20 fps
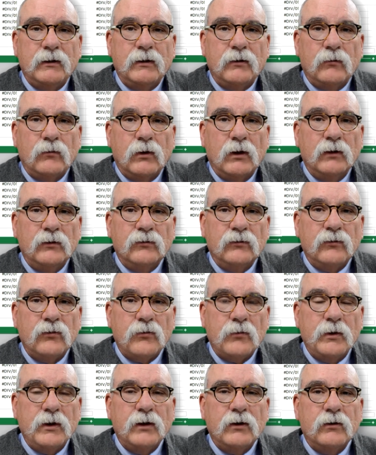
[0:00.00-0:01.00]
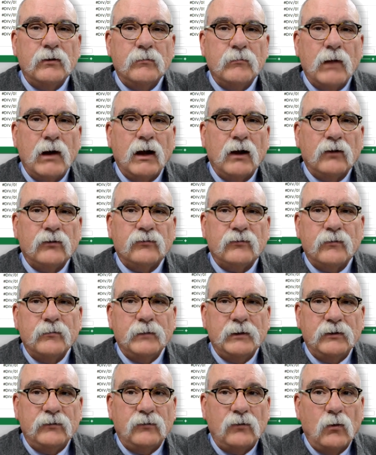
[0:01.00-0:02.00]
that runs 300 miles from
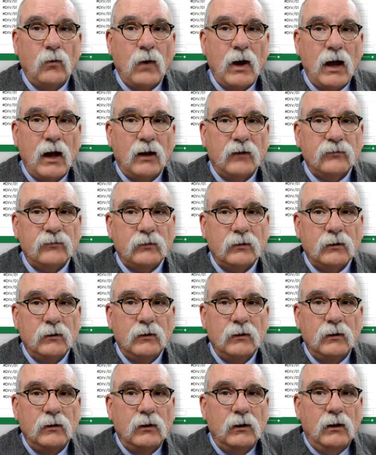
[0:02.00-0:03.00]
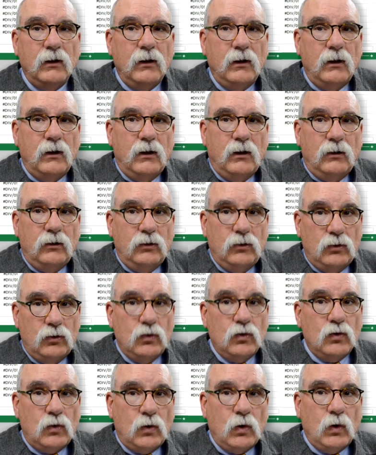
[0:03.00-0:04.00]
east to west.
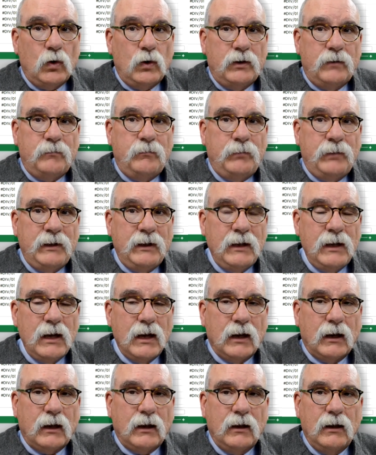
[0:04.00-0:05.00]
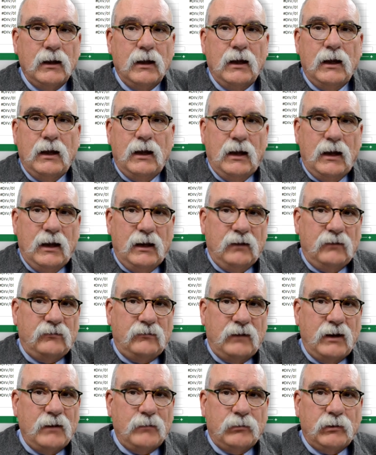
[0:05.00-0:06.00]
You could pick a
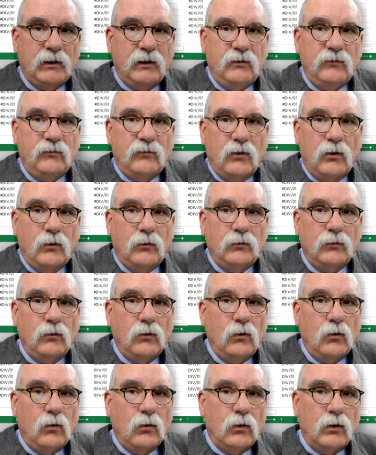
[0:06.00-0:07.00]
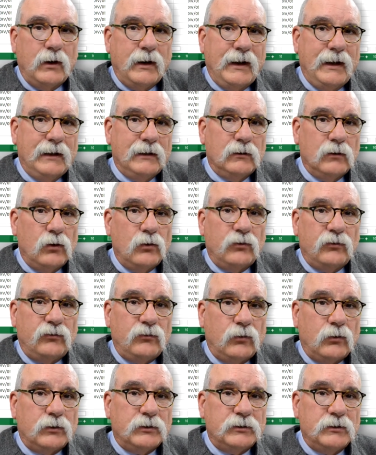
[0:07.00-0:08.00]
state plane zone or a low
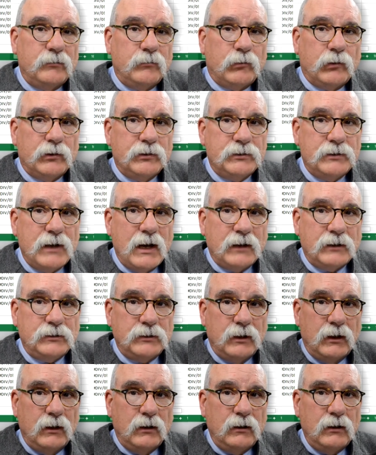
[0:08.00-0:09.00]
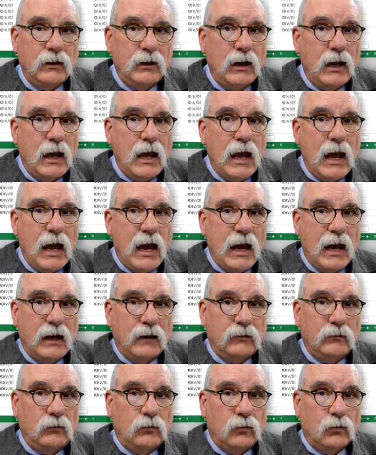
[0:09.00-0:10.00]
distortion projection
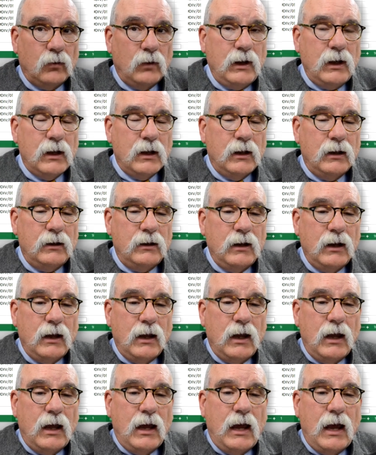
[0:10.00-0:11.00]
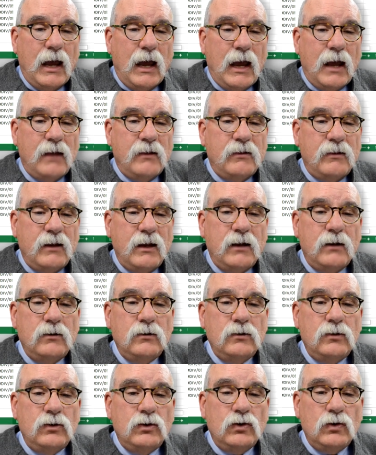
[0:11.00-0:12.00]
at grid and then
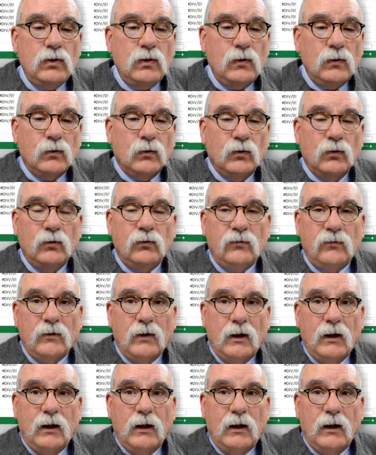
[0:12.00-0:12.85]
use